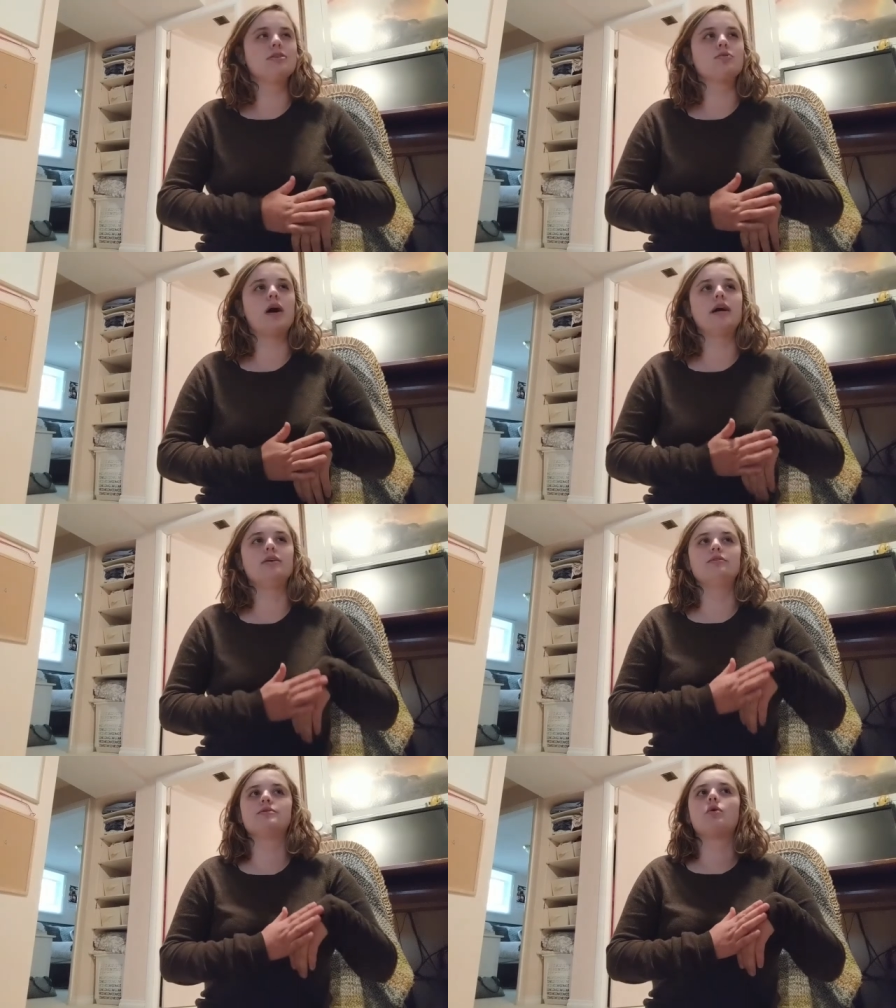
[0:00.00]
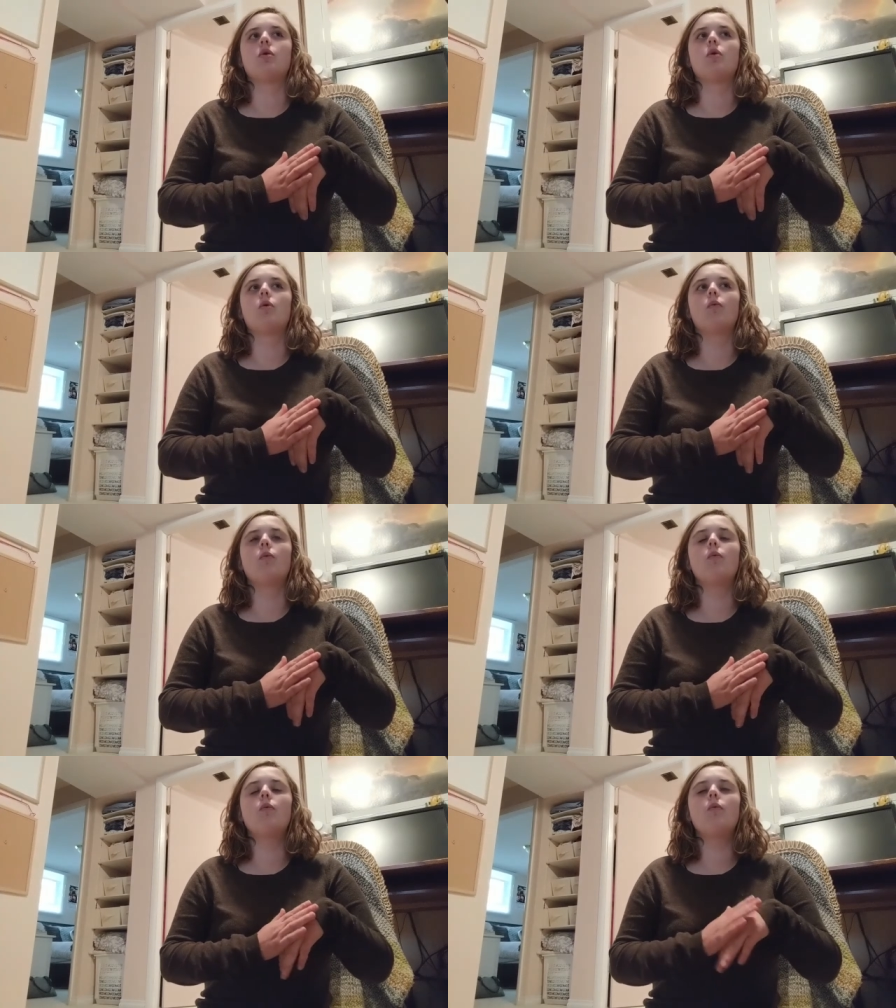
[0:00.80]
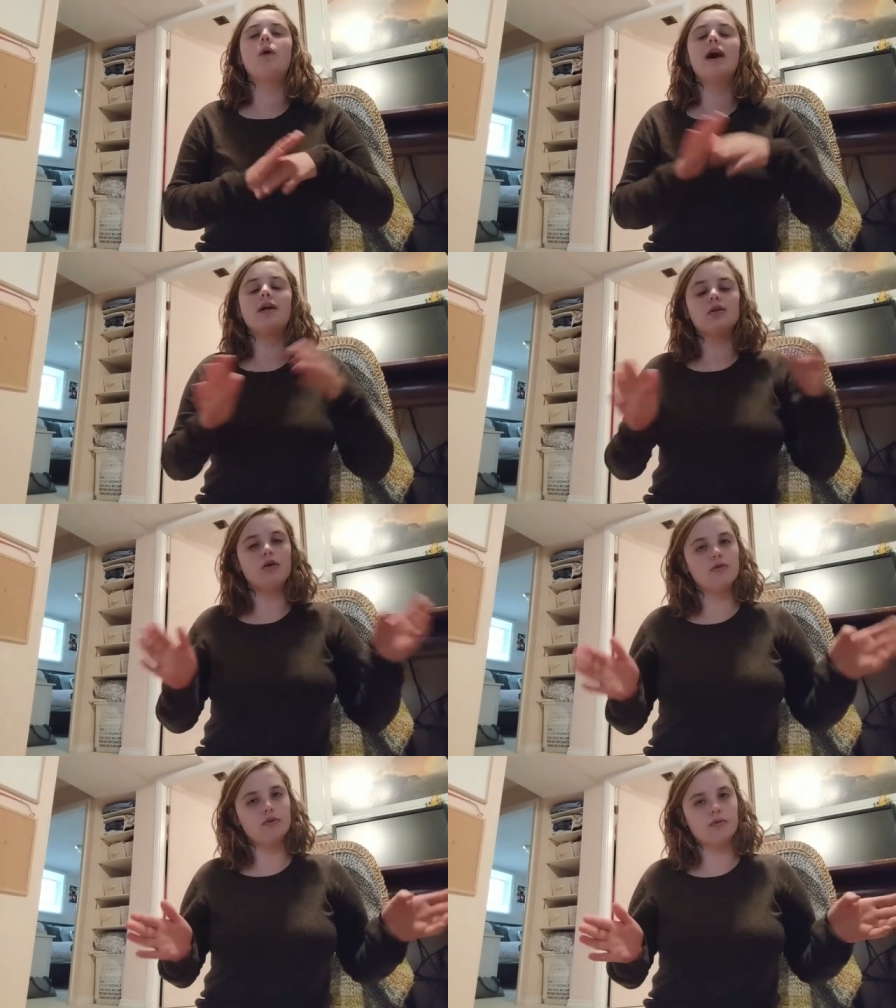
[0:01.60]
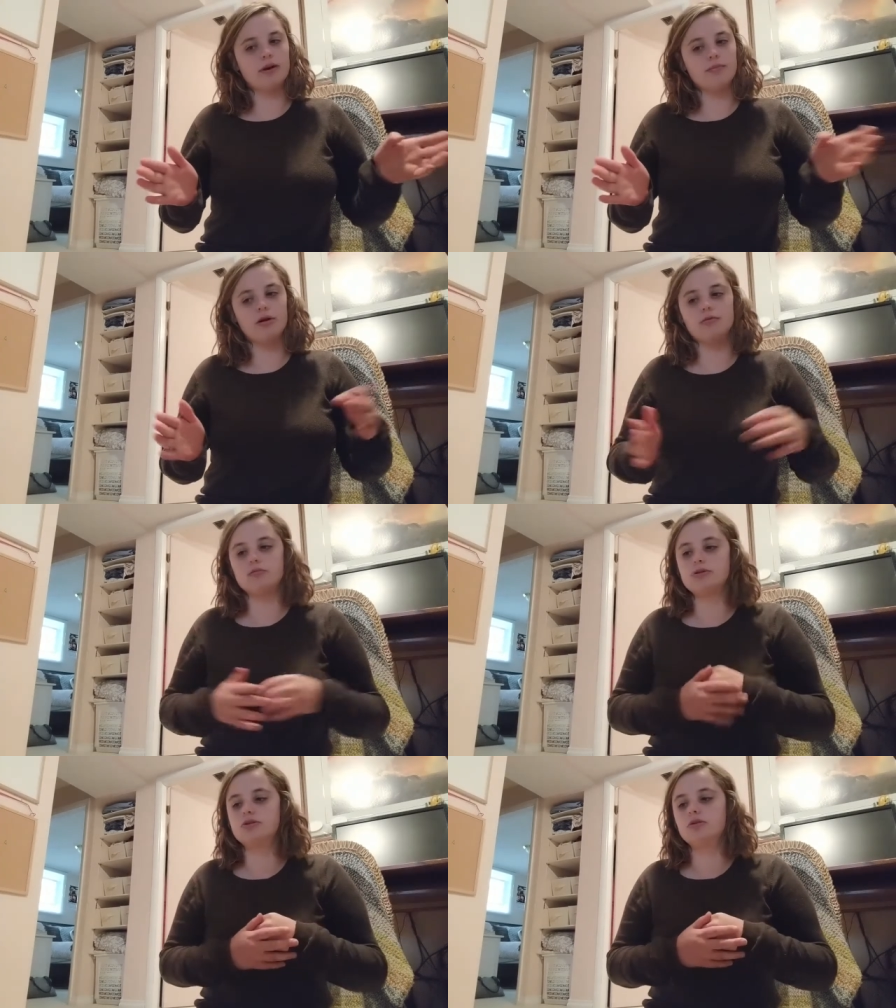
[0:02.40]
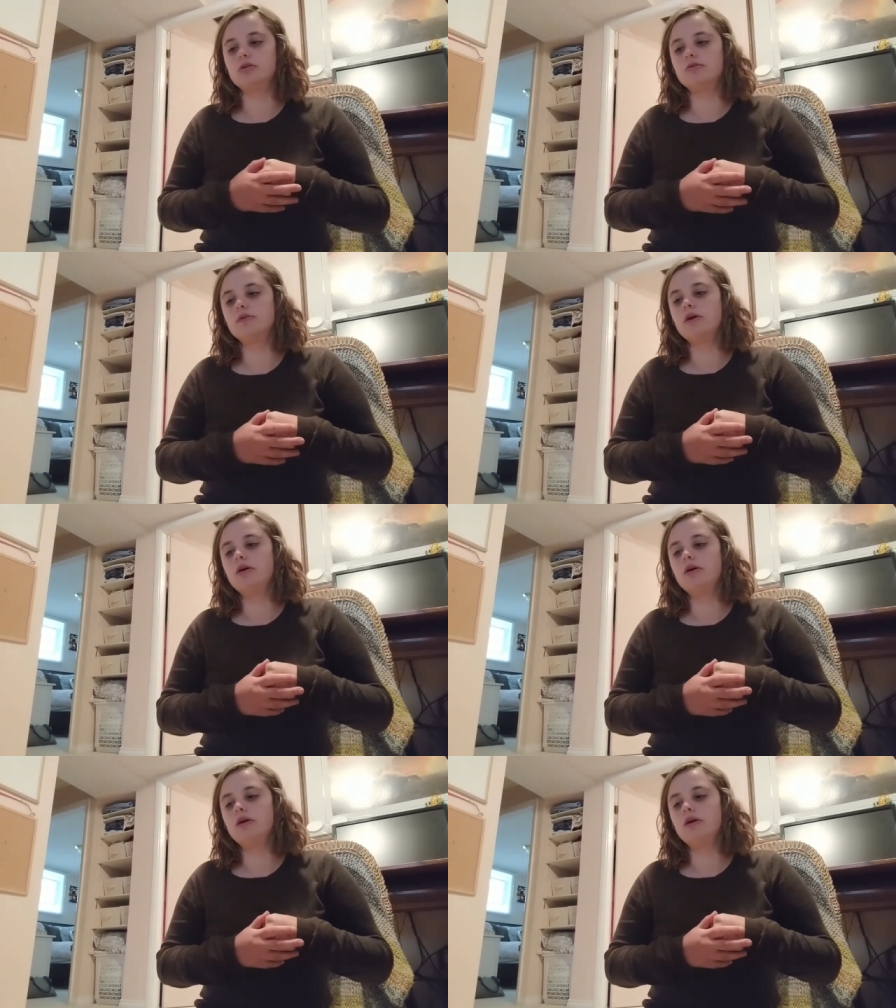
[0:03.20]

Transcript: So I used well over what I probably should have,